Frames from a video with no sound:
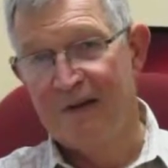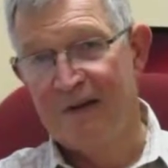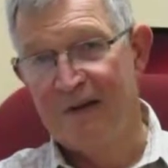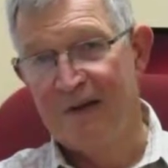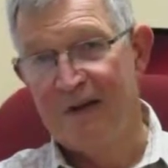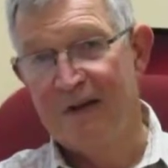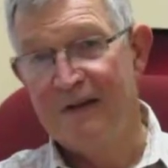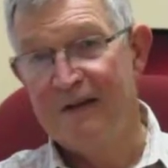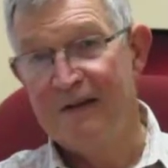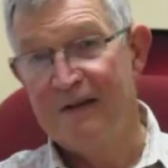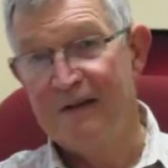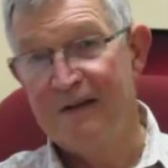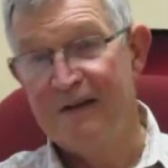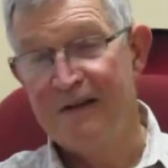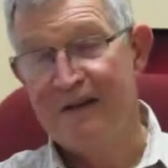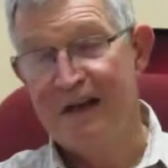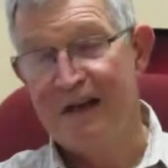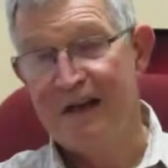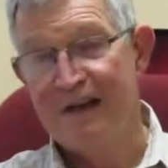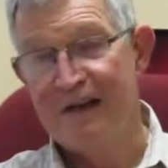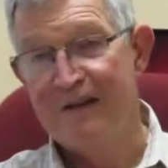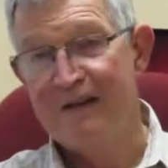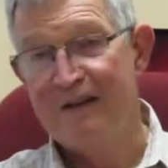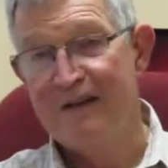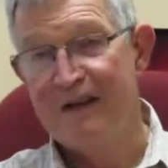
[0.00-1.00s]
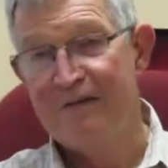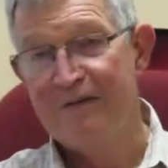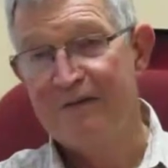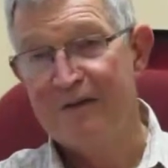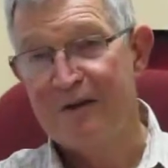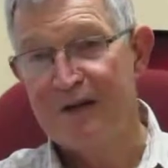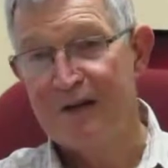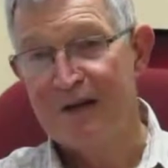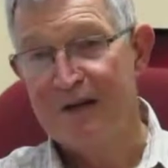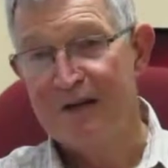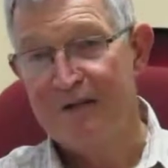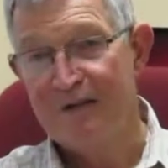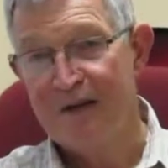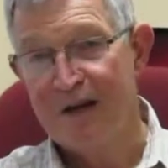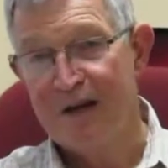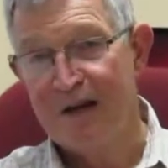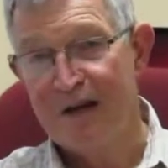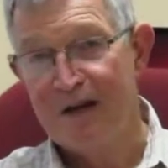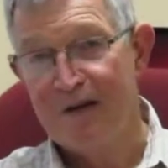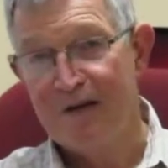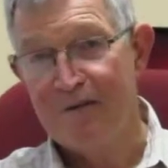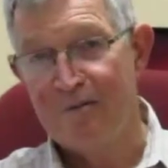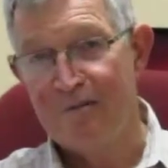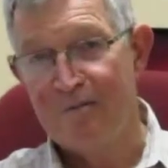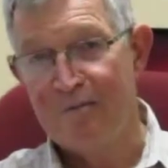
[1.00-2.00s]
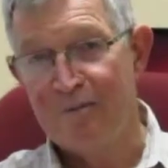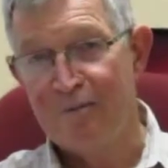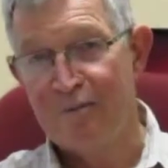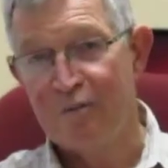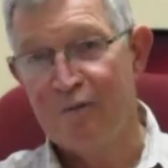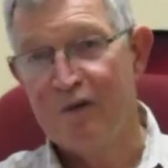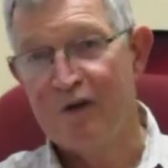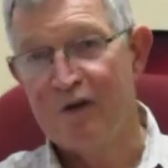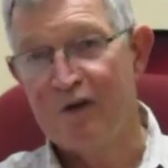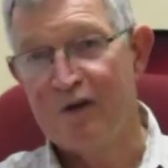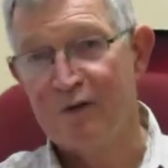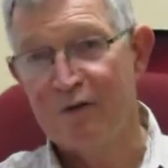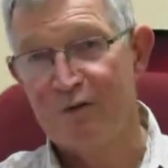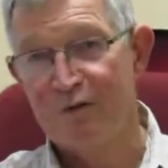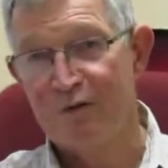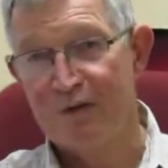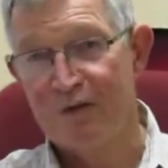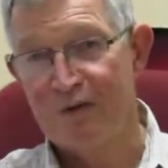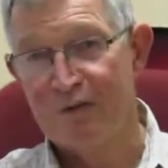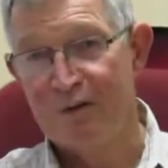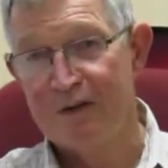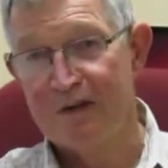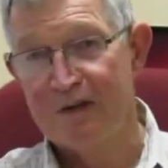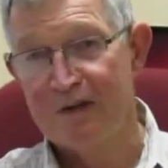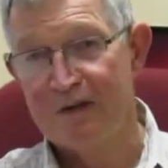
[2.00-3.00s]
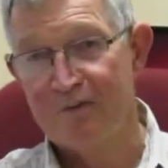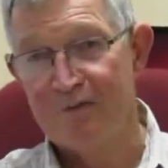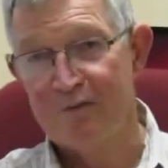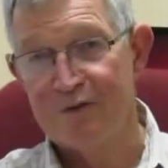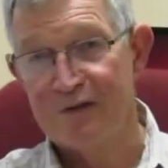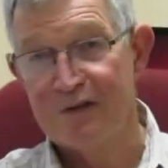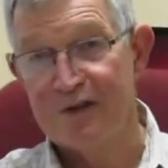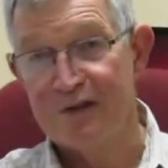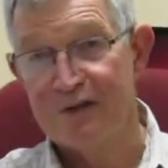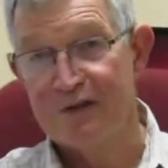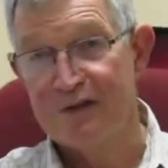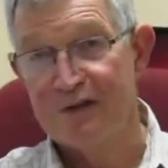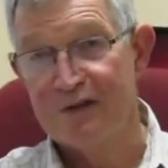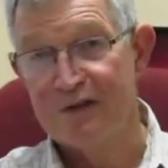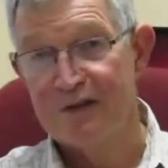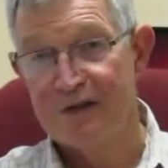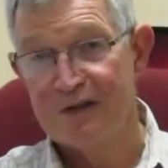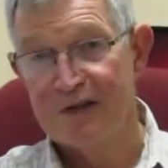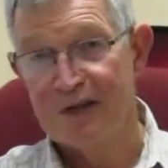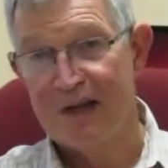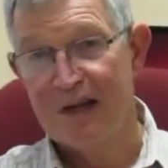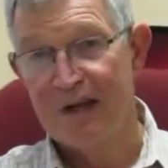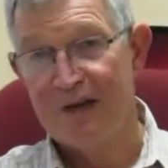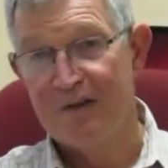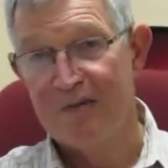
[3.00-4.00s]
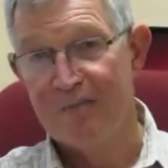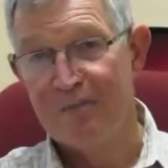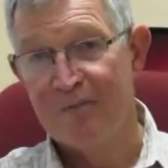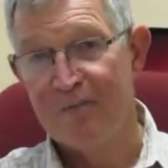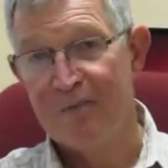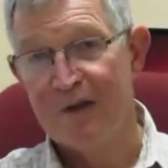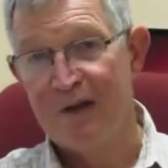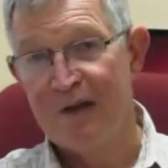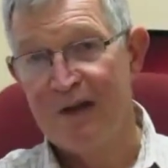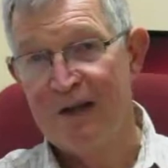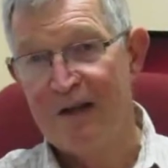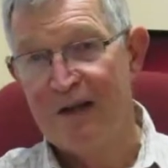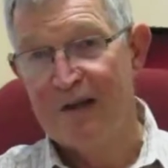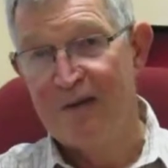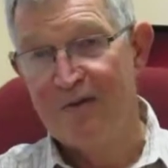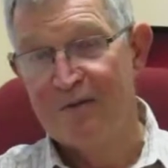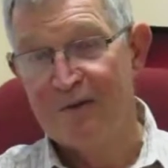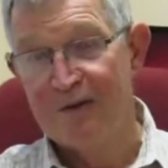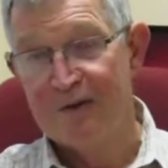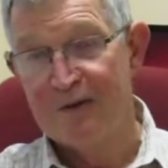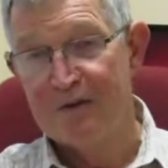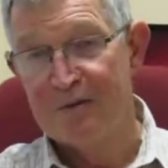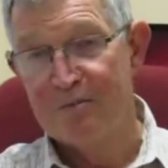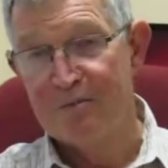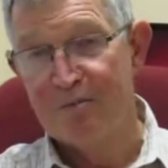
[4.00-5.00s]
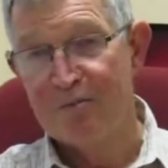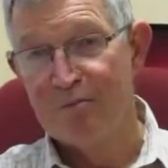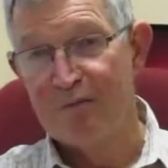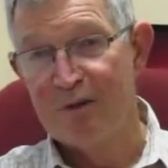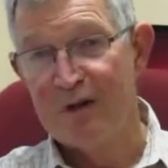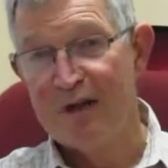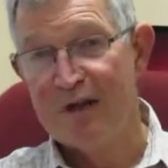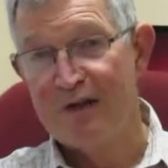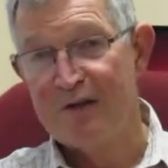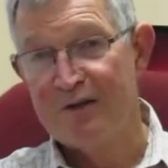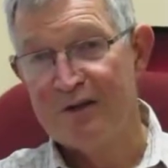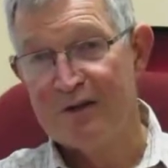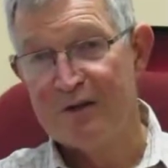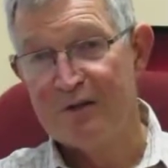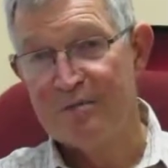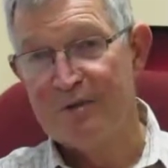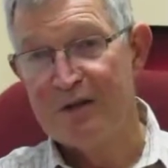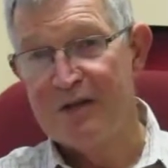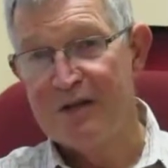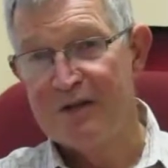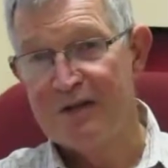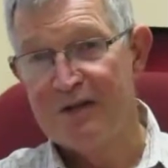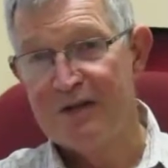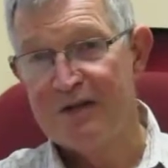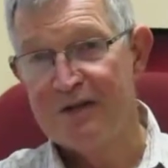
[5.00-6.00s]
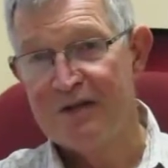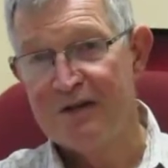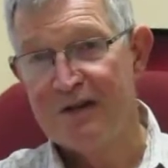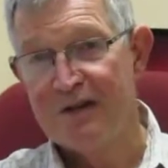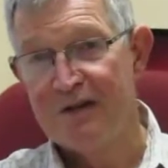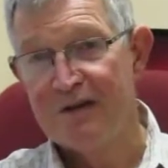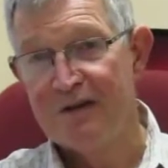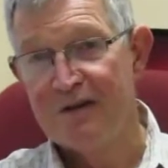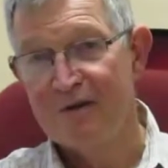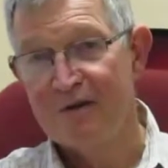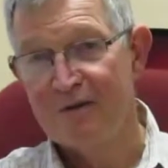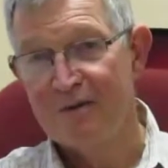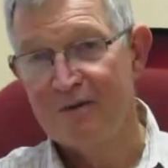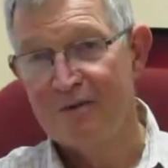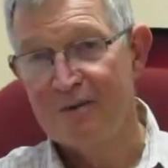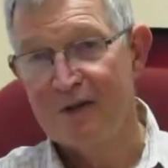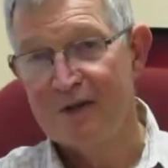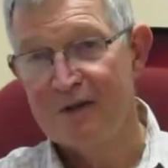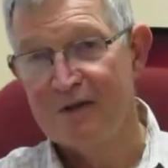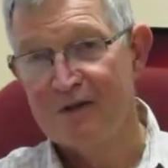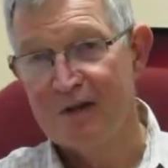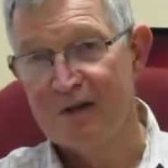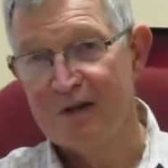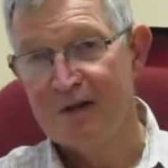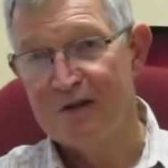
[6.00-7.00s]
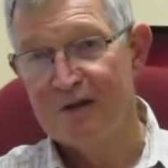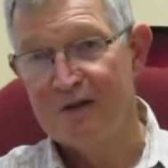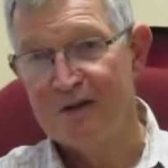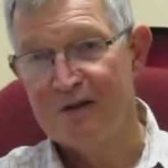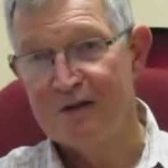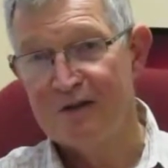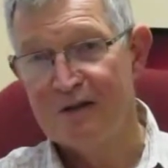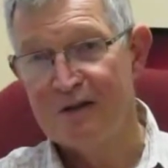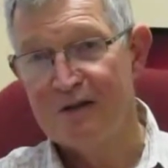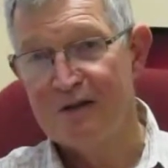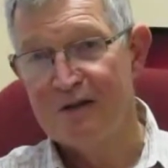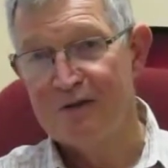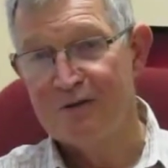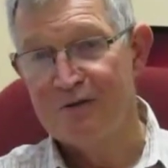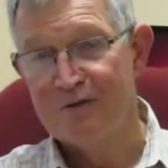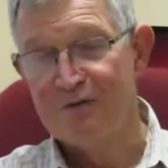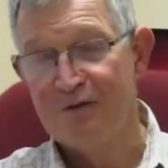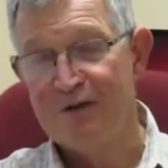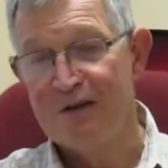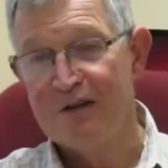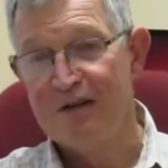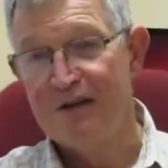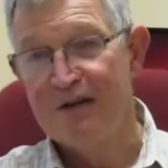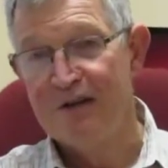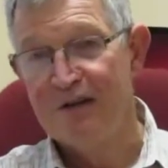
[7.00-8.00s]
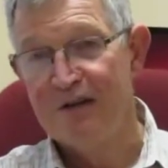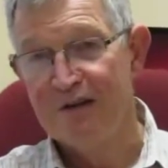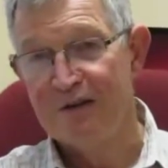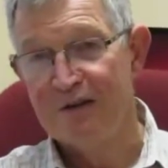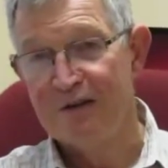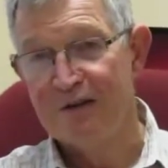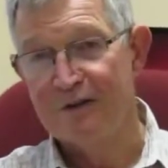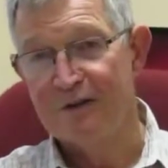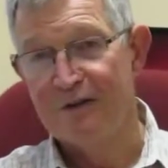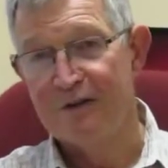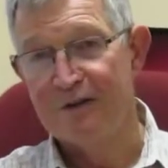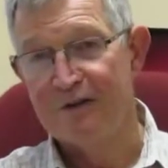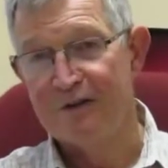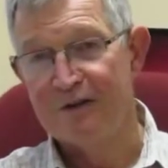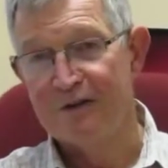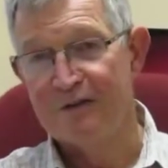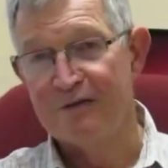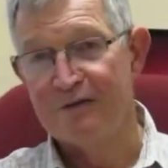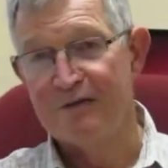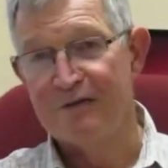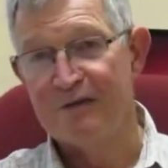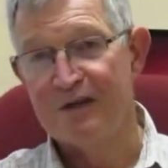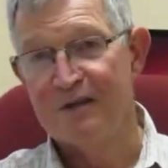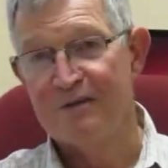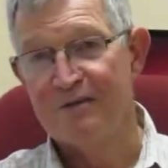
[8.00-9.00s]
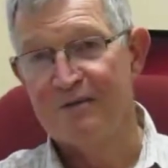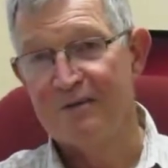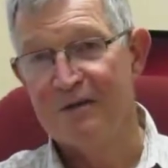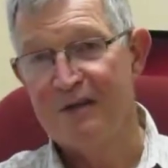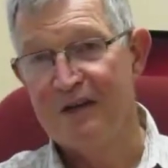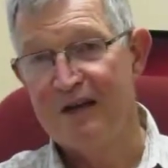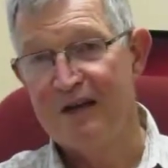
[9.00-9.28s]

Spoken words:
In Africa, we are chloroquine resistant falciparum malaria species, so there's only 3 alternatives that we